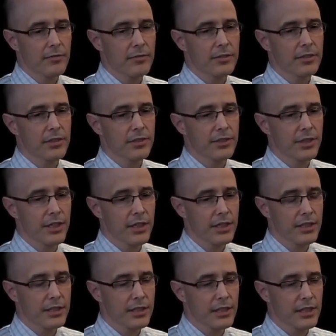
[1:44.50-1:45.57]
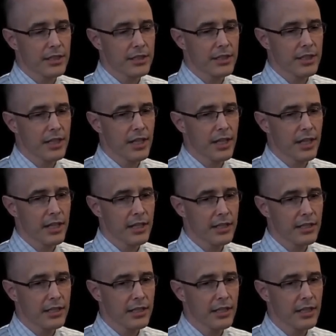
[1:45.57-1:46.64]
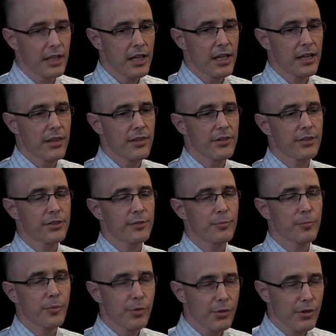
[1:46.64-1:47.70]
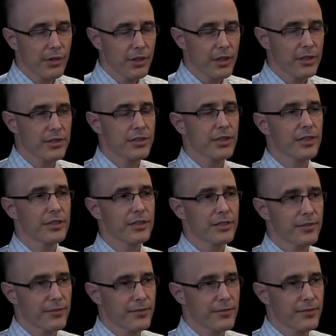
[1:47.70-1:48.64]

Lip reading: suggest is that there's more than just the